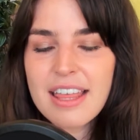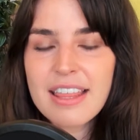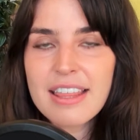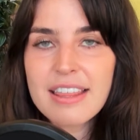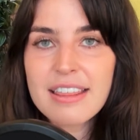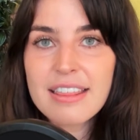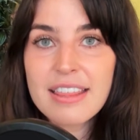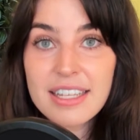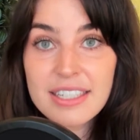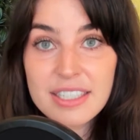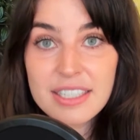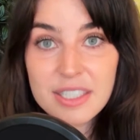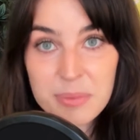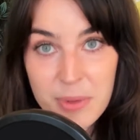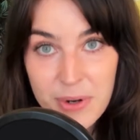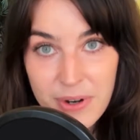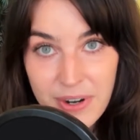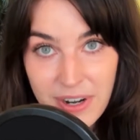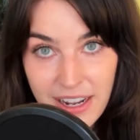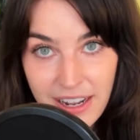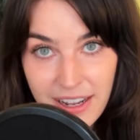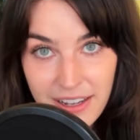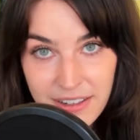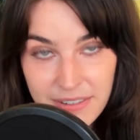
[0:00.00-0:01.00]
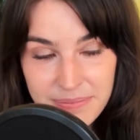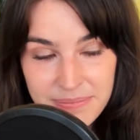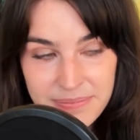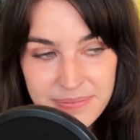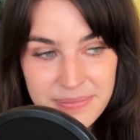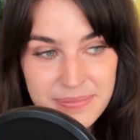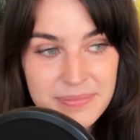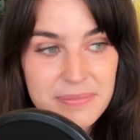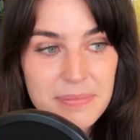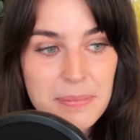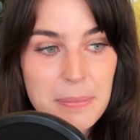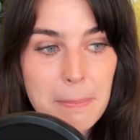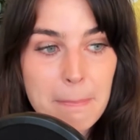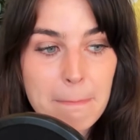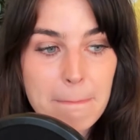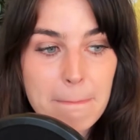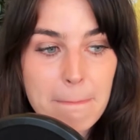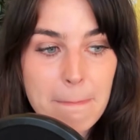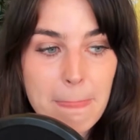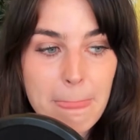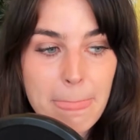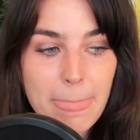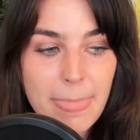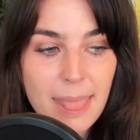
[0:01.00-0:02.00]
this morning
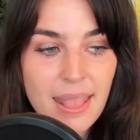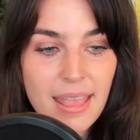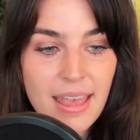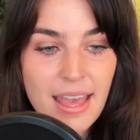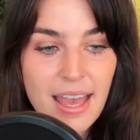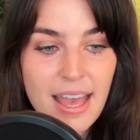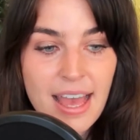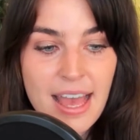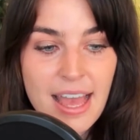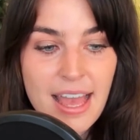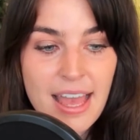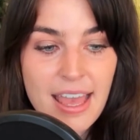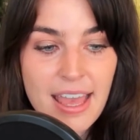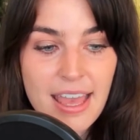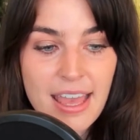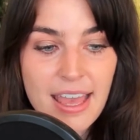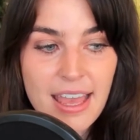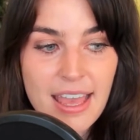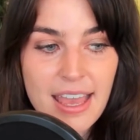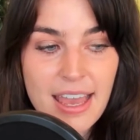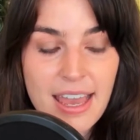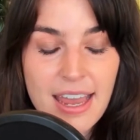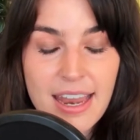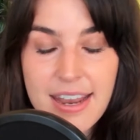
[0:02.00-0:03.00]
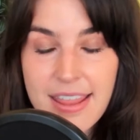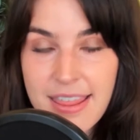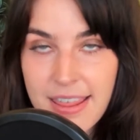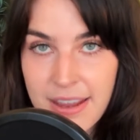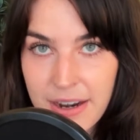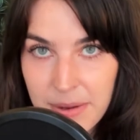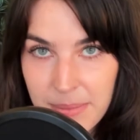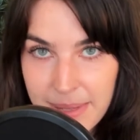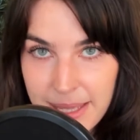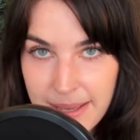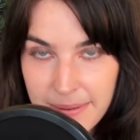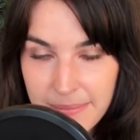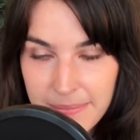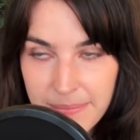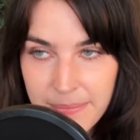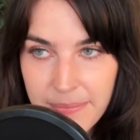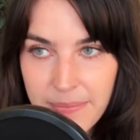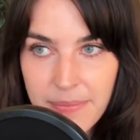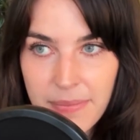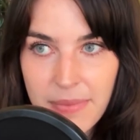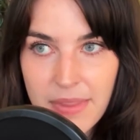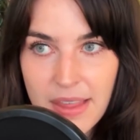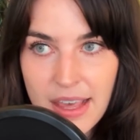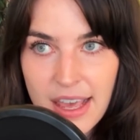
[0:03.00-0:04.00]
I had therapy
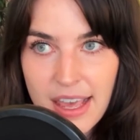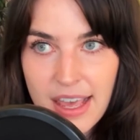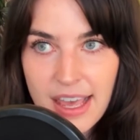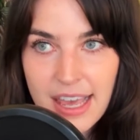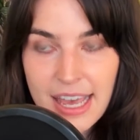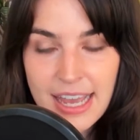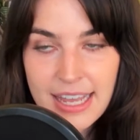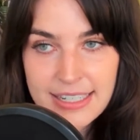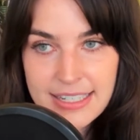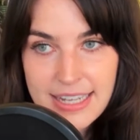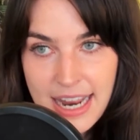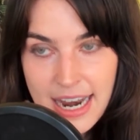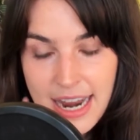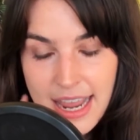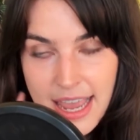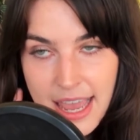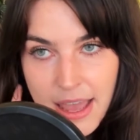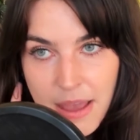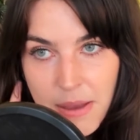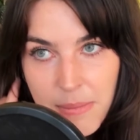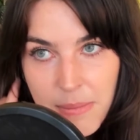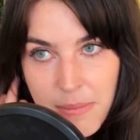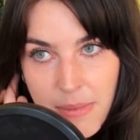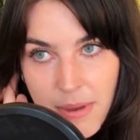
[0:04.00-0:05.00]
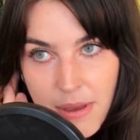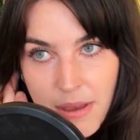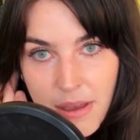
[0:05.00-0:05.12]
at 10 a.m.,